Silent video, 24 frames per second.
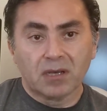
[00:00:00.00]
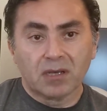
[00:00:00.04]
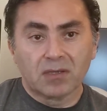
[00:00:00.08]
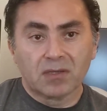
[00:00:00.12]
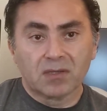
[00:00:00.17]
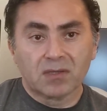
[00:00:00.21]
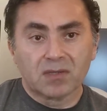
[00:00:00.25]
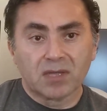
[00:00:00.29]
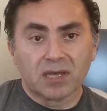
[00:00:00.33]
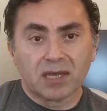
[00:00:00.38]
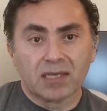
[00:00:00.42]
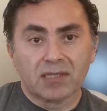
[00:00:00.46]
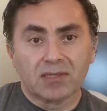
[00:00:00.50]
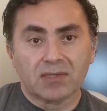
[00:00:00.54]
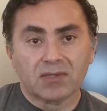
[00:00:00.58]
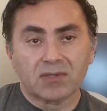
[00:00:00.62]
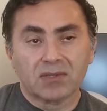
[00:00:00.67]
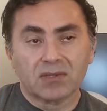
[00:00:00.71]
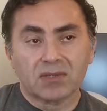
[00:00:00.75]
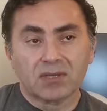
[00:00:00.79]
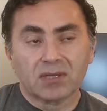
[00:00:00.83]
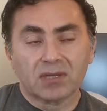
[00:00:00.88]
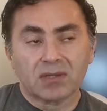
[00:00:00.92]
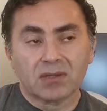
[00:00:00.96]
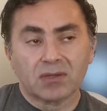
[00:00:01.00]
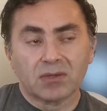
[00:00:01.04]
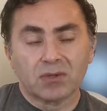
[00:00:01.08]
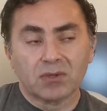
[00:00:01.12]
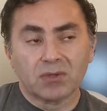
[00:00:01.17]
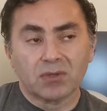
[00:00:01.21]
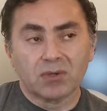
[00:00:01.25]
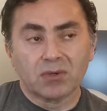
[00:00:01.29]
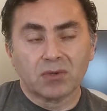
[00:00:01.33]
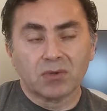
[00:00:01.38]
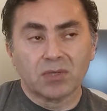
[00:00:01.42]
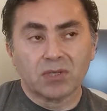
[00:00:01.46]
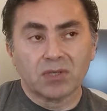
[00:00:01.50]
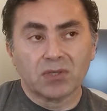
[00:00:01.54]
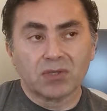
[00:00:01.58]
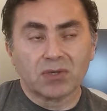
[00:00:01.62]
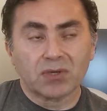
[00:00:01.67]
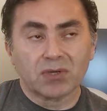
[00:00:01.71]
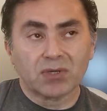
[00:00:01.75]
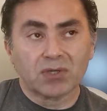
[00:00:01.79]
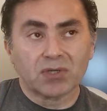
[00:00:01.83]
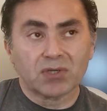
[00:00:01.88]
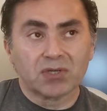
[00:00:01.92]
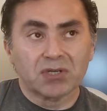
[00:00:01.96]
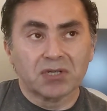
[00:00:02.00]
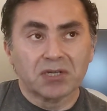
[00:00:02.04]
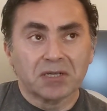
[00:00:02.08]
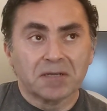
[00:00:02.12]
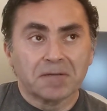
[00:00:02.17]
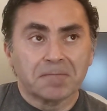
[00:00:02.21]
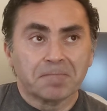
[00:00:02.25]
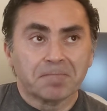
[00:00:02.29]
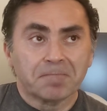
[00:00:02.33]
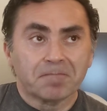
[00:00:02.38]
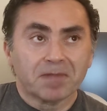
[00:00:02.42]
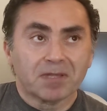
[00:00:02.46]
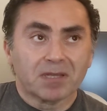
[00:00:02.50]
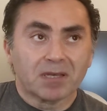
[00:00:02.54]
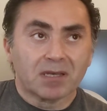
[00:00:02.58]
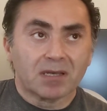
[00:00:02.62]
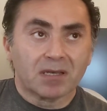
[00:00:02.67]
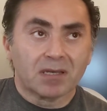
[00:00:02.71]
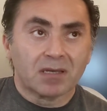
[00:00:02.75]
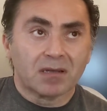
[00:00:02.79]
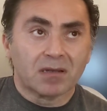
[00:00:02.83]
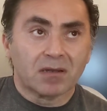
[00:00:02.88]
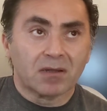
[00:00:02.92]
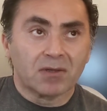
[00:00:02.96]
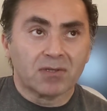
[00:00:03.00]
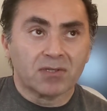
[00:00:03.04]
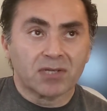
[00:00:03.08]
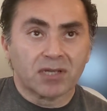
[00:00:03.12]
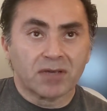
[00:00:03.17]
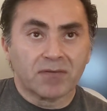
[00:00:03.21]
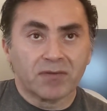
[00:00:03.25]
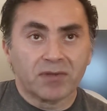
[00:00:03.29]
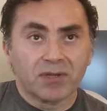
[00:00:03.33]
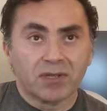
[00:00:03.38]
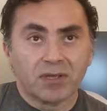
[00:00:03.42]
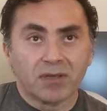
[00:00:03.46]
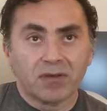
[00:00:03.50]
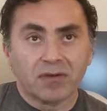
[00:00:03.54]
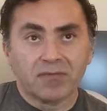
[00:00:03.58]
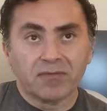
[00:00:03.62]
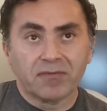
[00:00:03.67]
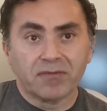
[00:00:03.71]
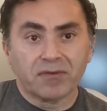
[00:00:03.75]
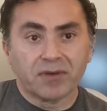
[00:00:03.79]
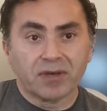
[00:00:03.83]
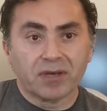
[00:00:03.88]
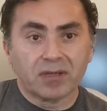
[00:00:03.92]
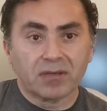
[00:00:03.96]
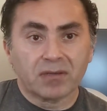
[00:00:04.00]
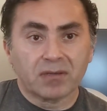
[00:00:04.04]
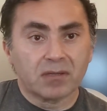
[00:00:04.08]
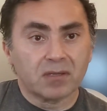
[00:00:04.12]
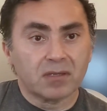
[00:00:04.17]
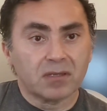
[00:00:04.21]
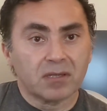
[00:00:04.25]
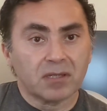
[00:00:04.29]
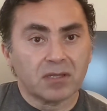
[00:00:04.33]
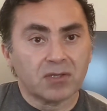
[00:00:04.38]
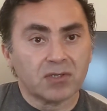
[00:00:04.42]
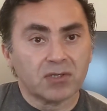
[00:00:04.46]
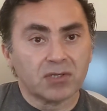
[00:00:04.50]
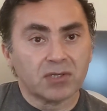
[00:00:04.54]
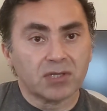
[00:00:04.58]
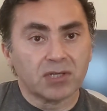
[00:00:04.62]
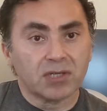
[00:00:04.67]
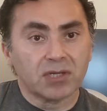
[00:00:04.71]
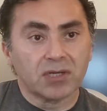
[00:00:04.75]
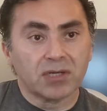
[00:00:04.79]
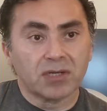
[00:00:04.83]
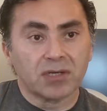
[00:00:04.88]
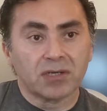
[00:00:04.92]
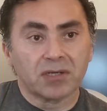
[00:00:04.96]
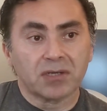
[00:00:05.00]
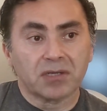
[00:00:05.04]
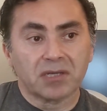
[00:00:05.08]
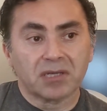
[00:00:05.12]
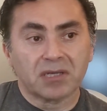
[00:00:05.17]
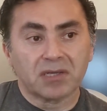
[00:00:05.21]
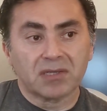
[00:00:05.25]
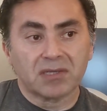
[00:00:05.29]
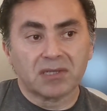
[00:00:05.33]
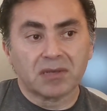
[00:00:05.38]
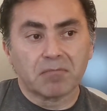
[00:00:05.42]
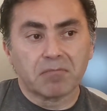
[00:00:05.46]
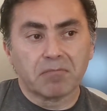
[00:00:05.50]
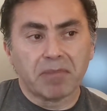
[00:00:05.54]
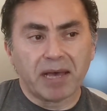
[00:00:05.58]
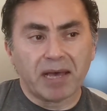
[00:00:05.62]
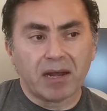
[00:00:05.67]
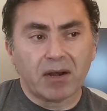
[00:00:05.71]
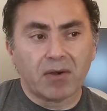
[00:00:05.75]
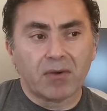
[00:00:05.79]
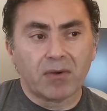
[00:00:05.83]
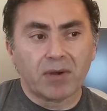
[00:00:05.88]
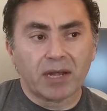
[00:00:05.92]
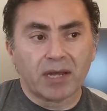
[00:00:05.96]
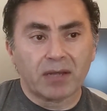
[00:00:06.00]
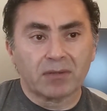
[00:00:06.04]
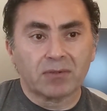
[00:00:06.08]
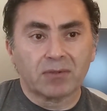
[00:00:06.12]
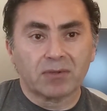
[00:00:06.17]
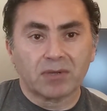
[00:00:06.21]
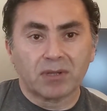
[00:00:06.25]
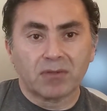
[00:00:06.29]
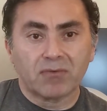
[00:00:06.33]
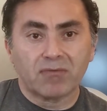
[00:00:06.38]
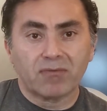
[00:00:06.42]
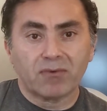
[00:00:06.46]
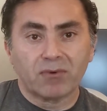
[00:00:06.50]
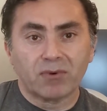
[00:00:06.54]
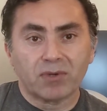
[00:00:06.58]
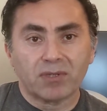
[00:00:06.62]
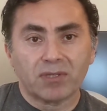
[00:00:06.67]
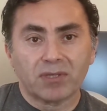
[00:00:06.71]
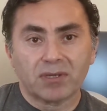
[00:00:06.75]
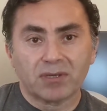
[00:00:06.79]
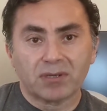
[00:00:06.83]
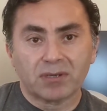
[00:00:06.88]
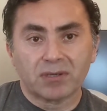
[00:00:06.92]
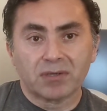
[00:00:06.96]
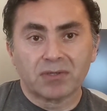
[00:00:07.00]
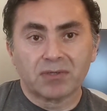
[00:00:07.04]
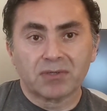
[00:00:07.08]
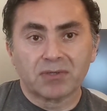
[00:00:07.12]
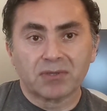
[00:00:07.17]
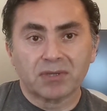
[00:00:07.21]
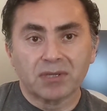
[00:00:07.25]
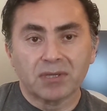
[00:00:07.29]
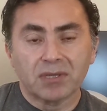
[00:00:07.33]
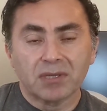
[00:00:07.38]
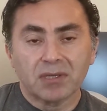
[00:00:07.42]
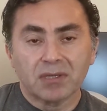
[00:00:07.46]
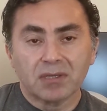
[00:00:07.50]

sites and do your research, longevity of engineer is about around 3 to 4 years.